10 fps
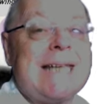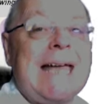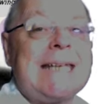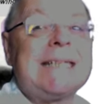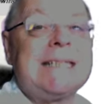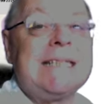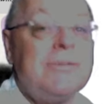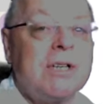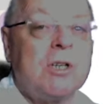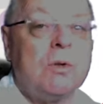that
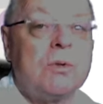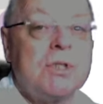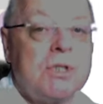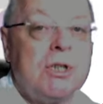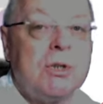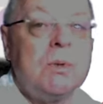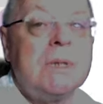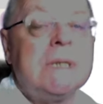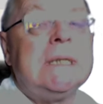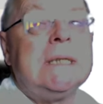difficult to
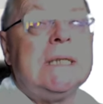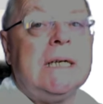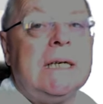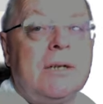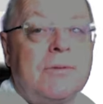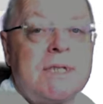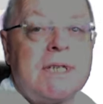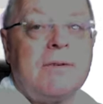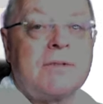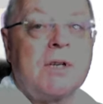do.
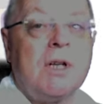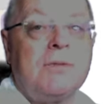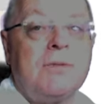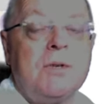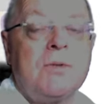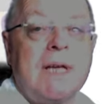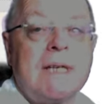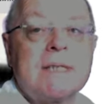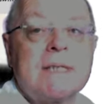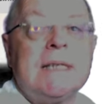Obviously you have to learn a few
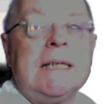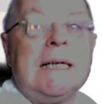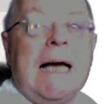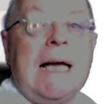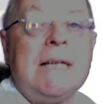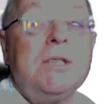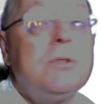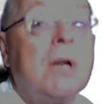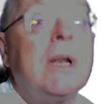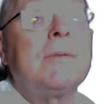things, and you
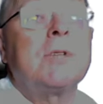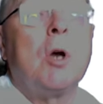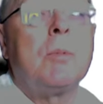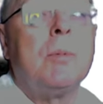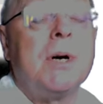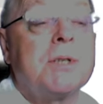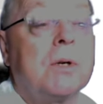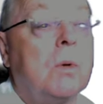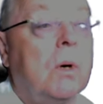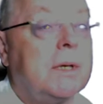don't have to compromise
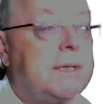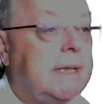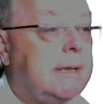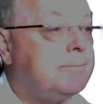on quality.